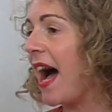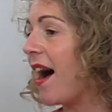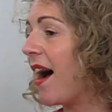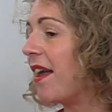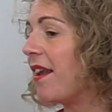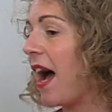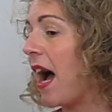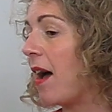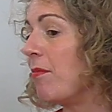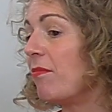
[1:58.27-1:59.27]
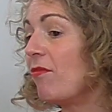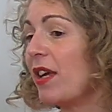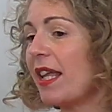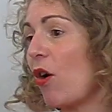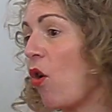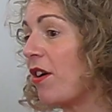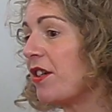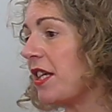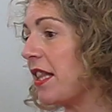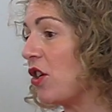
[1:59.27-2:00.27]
and I'm really honoured in